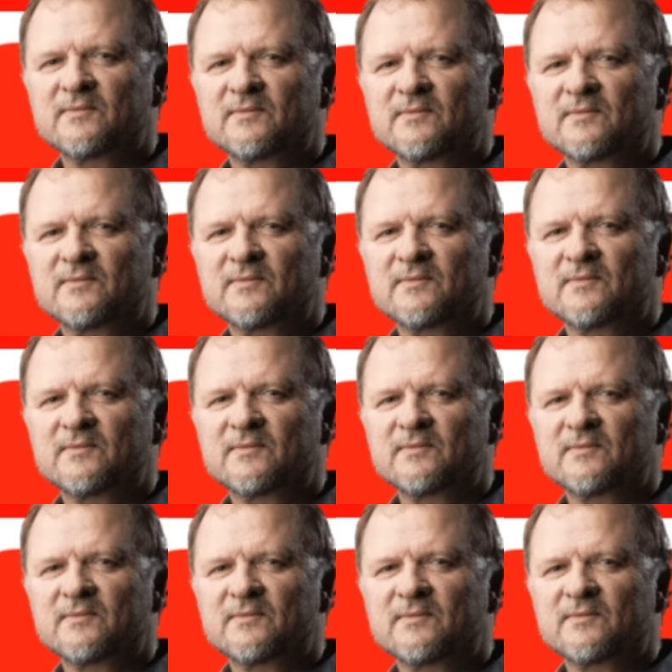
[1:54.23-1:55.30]

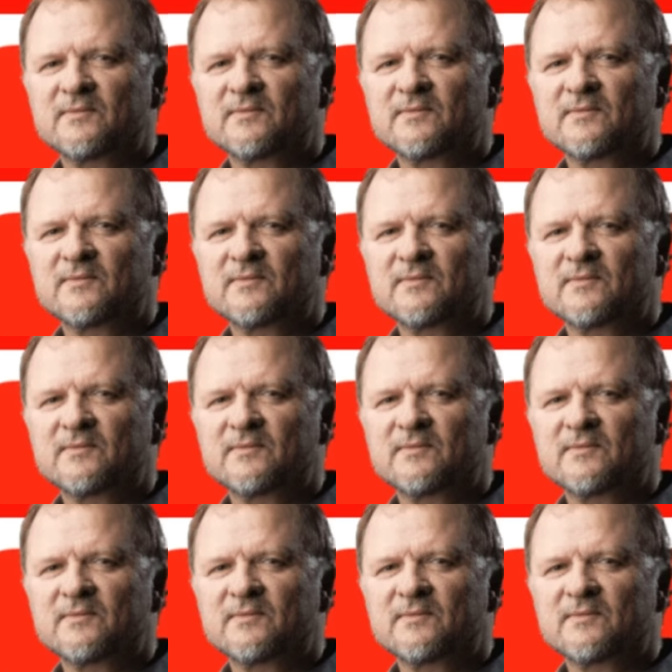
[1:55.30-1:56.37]

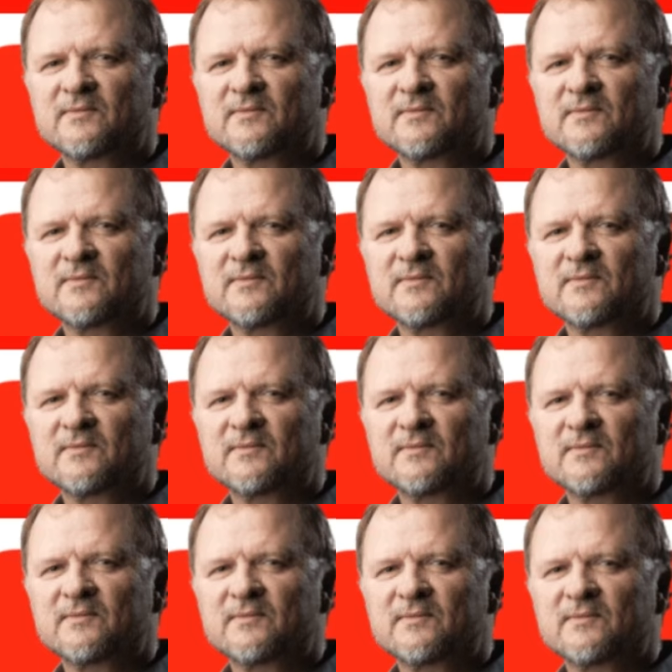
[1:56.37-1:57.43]

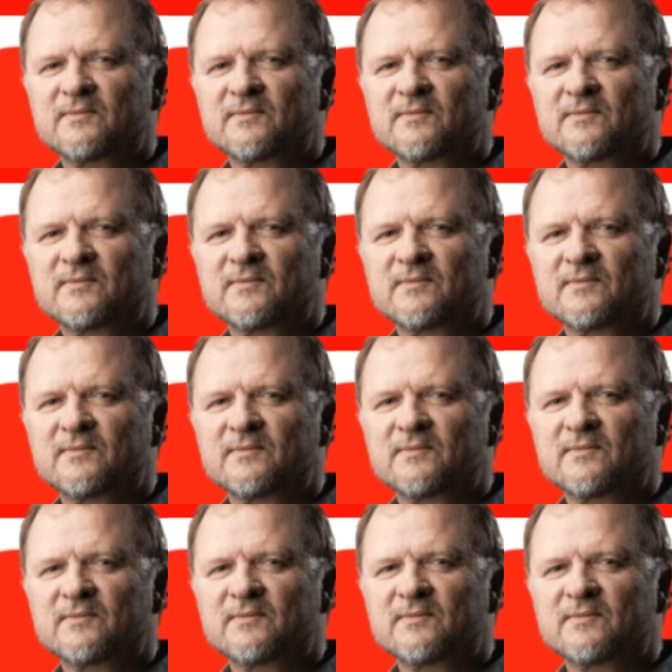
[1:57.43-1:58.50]

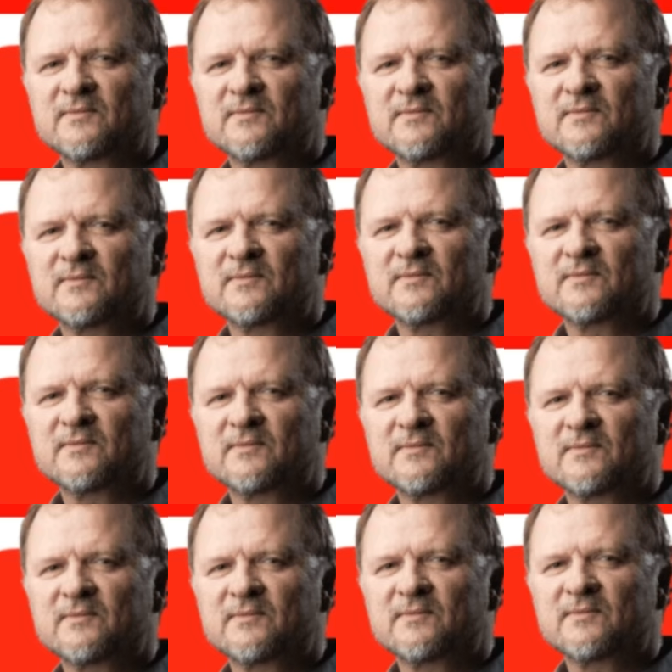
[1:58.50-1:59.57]

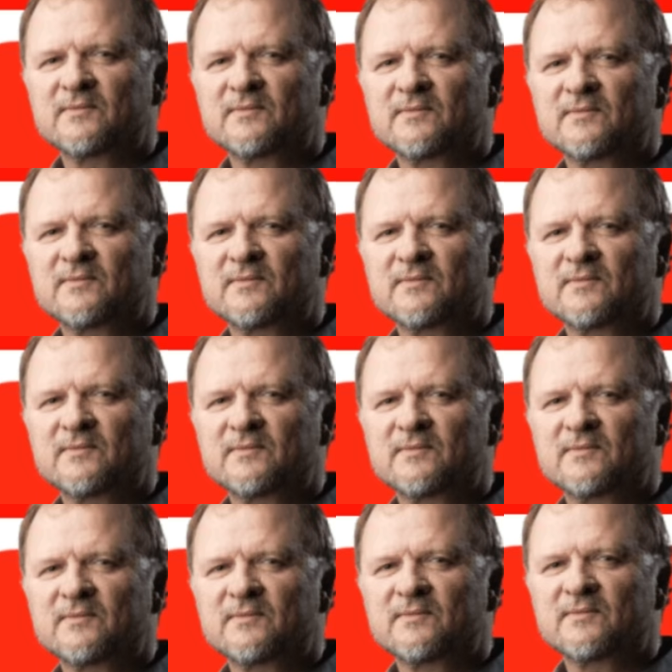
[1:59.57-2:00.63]

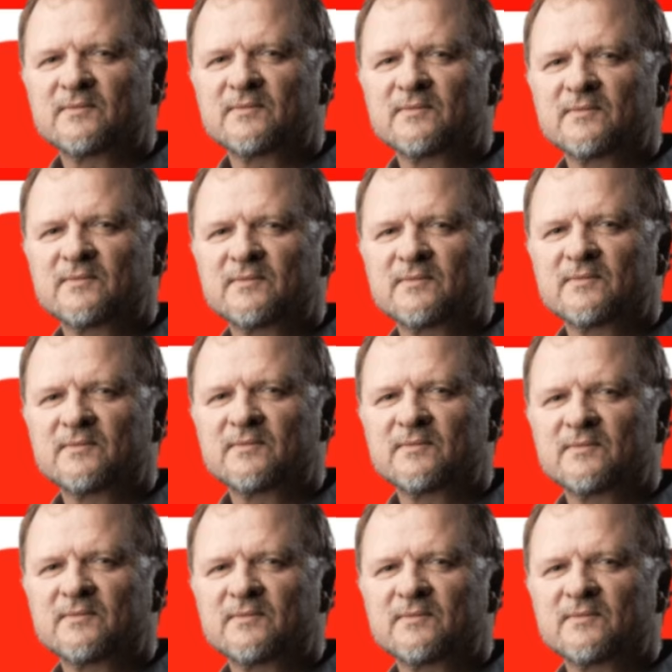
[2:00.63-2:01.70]

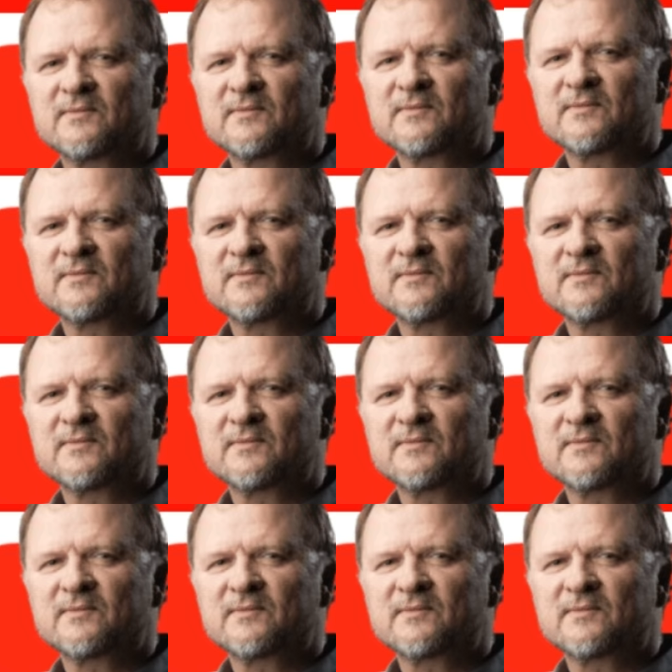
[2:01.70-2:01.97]
The person shown says nothing.